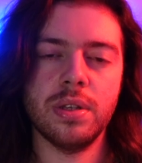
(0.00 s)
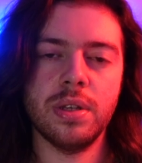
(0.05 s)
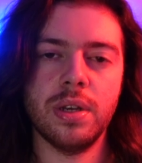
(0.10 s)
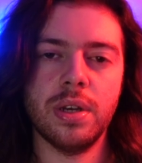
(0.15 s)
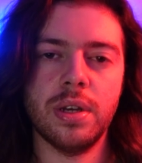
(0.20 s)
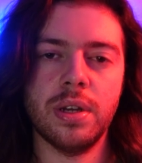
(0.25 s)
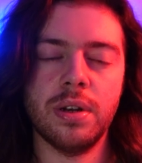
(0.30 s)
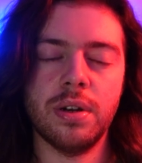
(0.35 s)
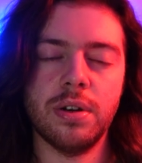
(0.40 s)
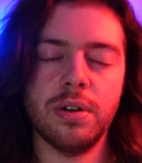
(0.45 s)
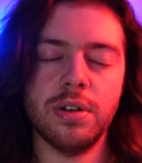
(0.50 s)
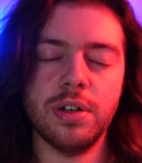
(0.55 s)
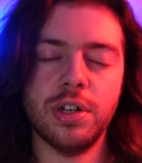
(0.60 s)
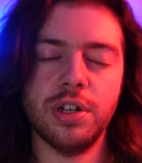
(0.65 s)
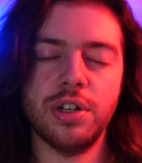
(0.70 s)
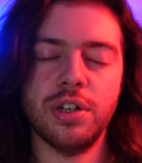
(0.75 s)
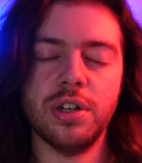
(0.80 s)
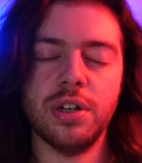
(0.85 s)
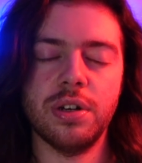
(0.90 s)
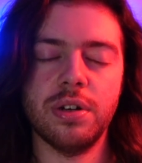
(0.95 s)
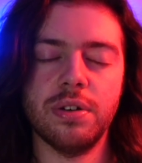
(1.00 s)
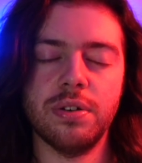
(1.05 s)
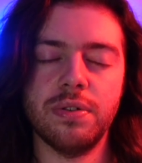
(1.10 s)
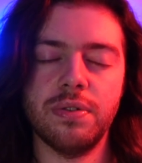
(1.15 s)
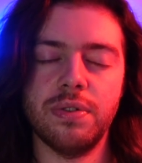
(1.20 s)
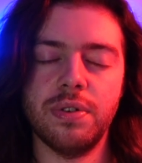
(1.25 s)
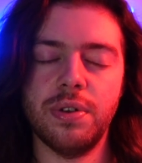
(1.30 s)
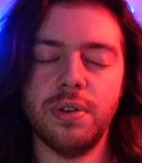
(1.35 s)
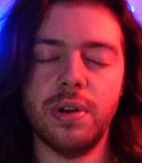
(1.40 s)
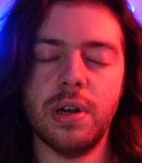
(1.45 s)
the energy shift,
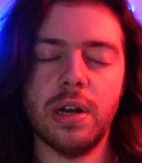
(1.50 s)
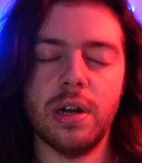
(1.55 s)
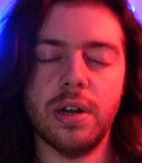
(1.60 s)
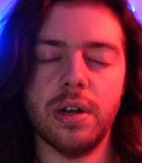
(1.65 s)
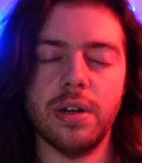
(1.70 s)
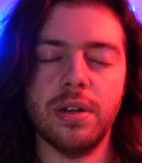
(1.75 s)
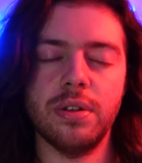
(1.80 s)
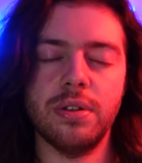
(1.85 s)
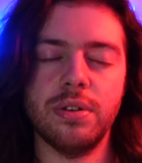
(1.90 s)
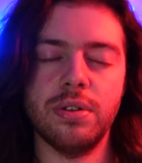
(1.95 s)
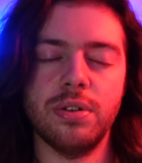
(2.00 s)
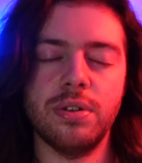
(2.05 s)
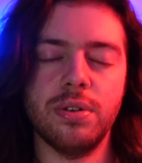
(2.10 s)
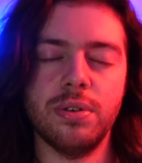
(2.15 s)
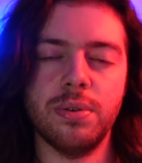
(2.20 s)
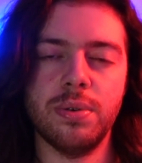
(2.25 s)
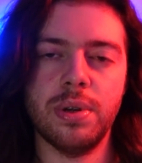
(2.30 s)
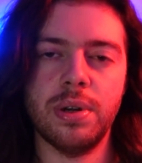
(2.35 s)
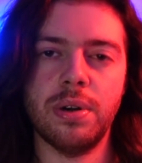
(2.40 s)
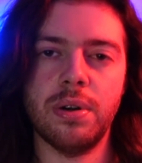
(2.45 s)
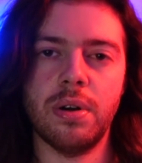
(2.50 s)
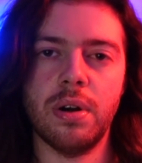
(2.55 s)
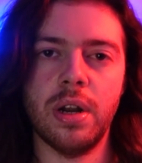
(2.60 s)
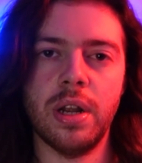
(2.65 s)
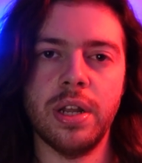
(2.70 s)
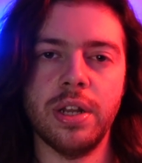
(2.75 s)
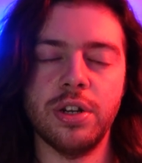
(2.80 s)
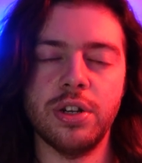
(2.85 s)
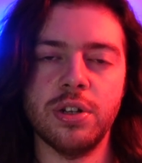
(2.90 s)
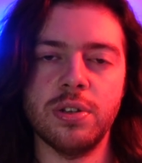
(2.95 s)
you guys, doing
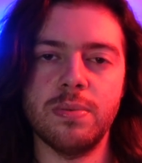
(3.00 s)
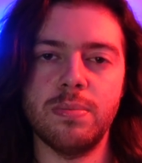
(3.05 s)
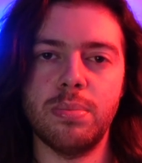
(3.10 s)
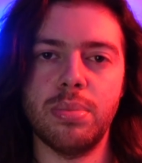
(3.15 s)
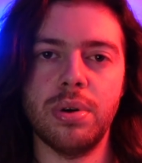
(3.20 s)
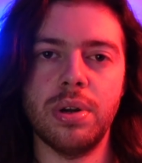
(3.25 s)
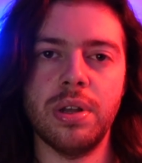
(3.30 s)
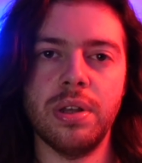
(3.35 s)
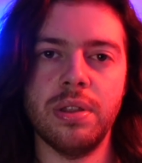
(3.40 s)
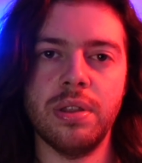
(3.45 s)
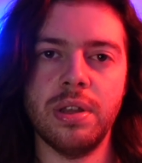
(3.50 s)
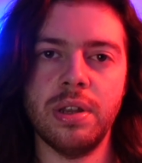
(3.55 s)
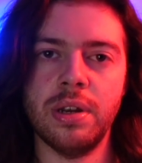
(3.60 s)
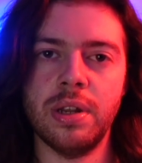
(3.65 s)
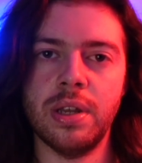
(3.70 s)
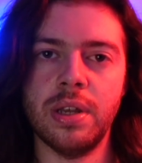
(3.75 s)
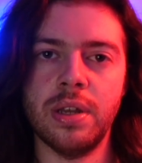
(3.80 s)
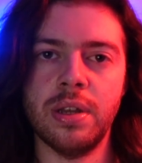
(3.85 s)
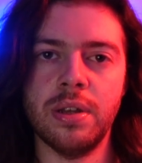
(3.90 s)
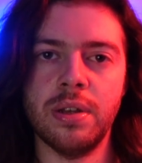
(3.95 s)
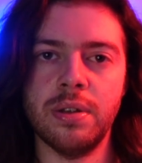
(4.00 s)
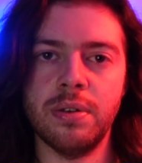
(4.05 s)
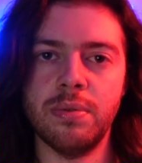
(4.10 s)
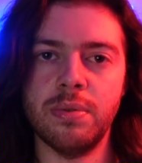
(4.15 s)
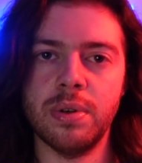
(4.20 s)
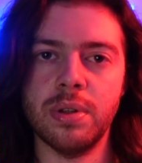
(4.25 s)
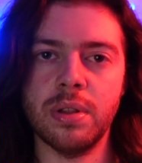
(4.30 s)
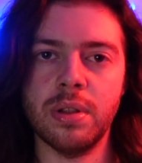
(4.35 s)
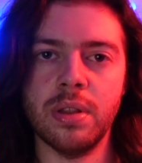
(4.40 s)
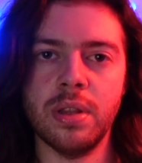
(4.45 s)
great, just breathing in,
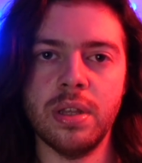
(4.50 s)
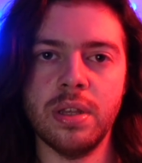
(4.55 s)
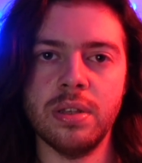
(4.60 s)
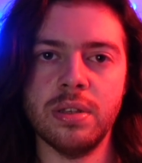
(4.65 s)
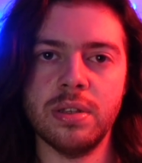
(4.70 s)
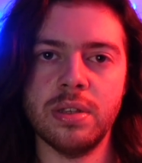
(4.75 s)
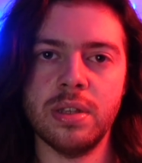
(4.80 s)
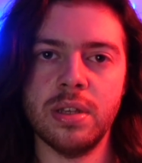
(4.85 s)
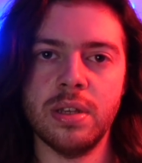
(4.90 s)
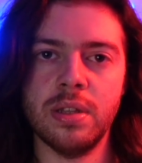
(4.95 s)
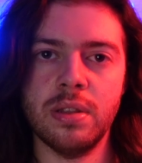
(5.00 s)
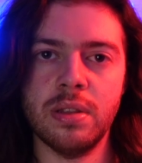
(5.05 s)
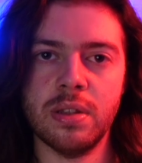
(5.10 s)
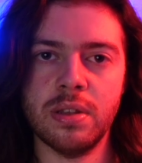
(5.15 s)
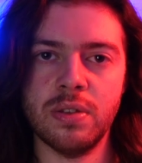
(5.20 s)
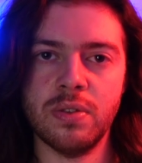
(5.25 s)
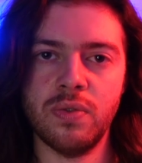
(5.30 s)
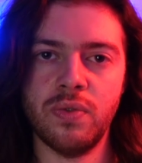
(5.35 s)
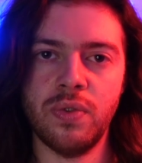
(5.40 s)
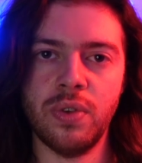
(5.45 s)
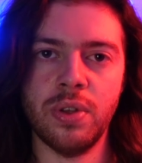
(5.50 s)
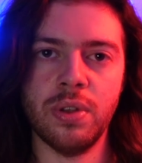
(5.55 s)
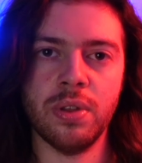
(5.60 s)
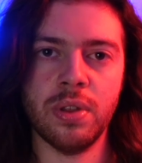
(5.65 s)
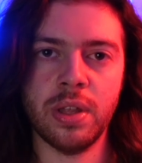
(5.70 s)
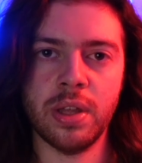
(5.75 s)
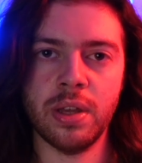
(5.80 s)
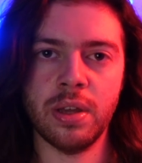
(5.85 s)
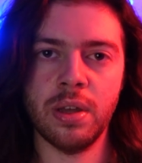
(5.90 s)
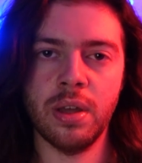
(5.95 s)
releasing this
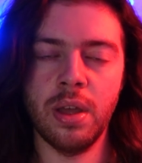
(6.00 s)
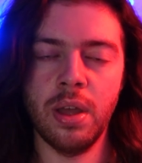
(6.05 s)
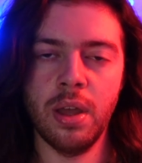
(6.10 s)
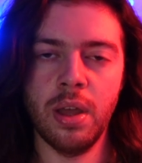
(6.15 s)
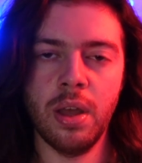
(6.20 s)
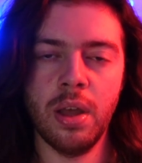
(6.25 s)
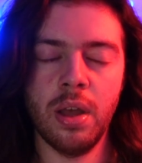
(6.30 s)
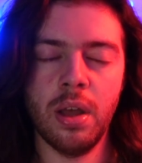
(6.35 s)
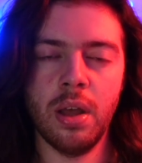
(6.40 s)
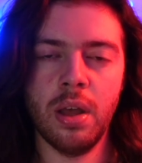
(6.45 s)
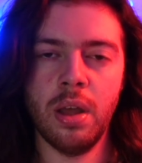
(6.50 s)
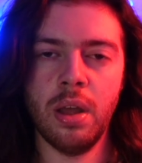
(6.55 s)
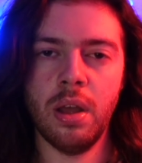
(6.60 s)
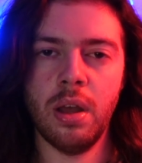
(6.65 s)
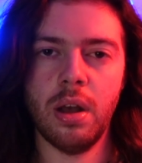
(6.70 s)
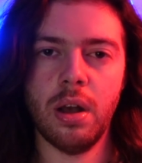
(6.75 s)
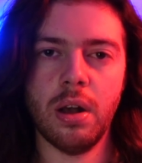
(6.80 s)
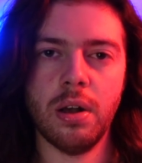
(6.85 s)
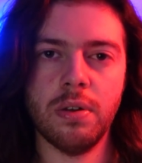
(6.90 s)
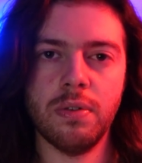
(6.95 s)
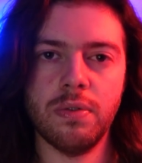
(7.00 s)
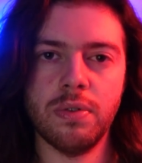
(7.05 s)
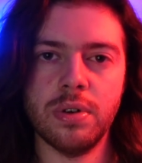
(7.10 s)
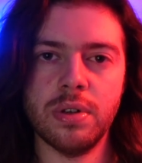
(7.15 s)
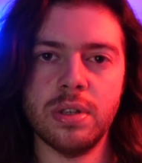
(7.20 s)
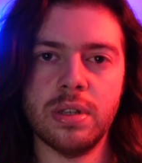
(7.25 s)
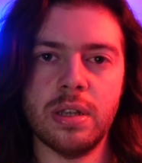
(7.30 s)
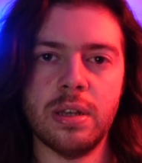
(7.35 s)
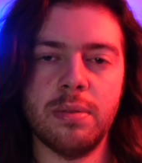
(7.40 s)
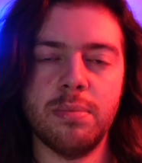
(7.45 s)
feeling of
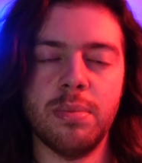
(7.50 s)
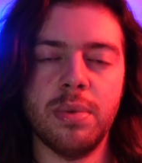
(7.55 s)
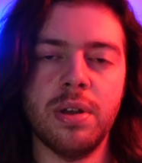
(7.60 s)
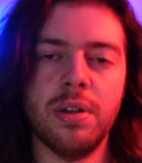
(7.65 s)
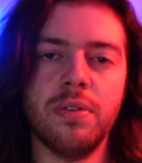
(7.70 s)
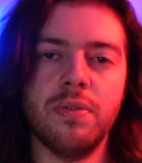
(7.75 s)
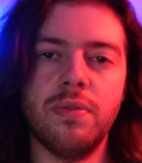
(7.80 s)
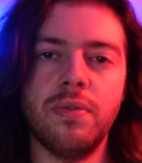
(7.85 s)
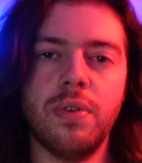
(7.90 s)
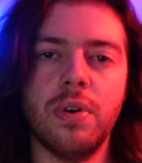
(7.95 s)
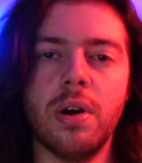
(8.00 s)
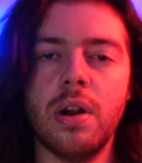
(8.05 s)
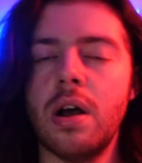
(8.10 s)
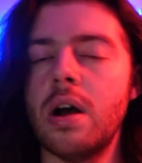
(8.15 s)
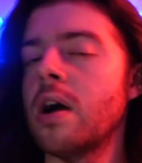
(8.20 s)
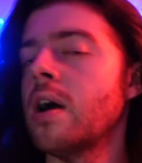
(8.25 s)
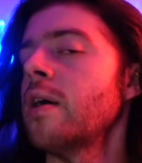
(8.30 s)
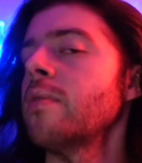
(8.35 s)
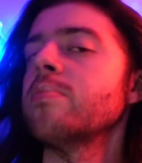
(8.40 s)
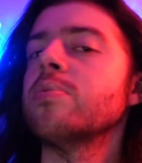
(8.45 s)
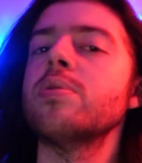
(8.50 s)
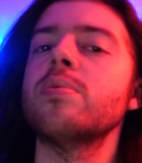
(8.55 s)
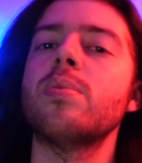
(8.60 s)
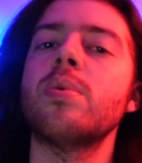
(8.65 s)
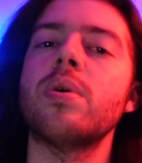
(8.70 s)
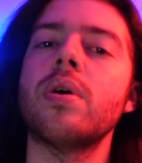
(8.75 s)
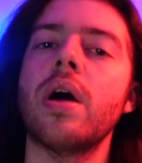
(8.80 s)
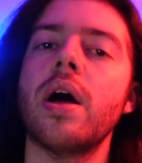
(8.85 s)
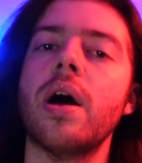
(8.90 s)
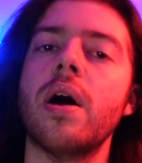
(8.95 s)
resentment for
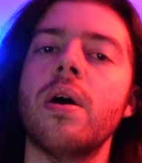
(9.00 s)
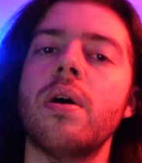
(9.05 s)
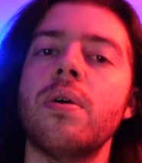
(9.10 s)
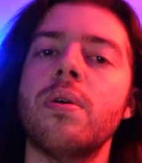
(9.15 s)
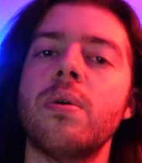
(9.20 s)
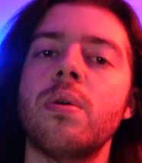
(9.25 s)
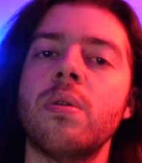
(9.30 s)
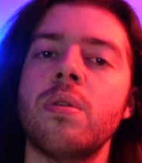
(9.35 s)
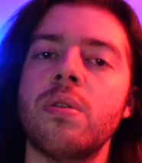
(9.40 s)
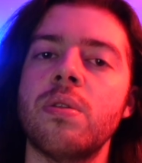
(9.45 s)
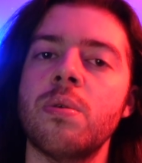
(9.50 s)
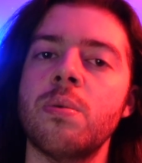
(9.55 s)
optimal health,